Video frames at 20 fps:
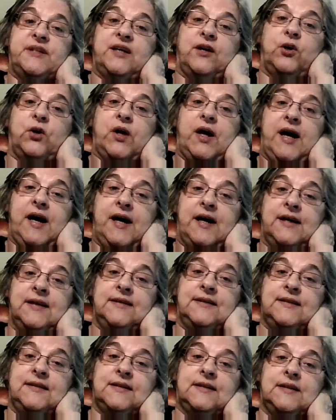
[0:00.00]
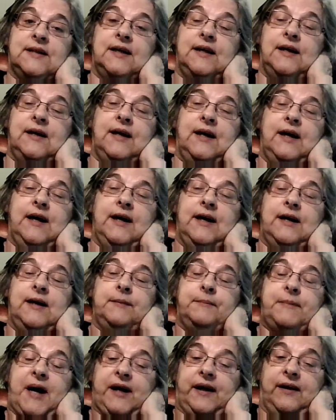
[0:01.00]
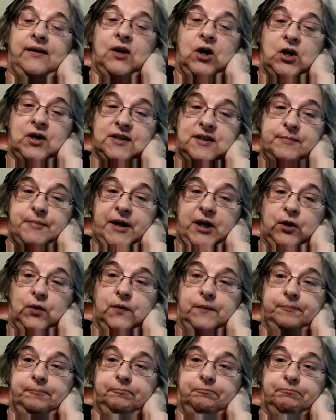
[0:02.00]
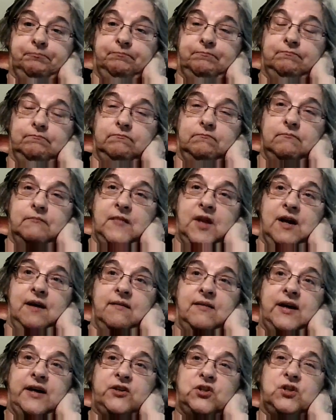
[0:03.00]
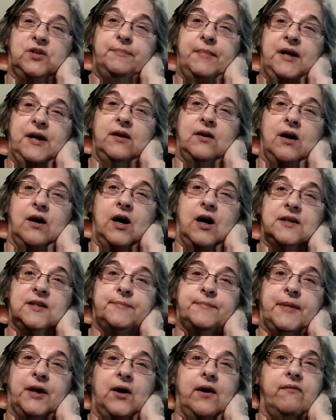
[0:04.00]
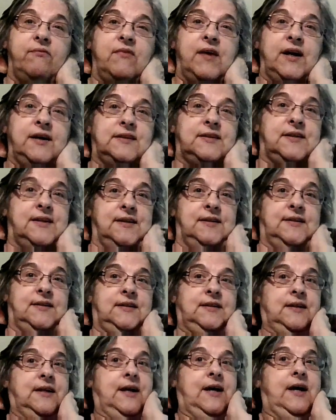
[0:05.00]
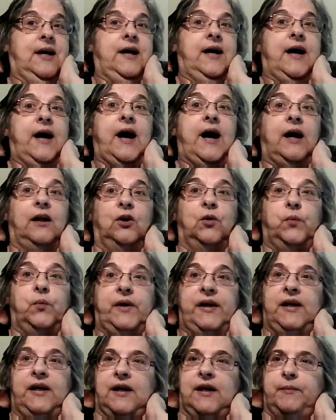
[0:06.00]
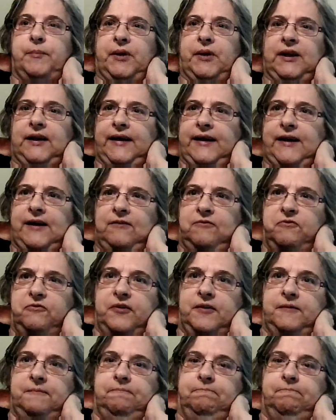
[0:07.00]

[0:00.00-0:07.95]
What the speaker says: and her hands, and back in the hospital. I think she's been in the hospital, I think, since Halloween, I believe.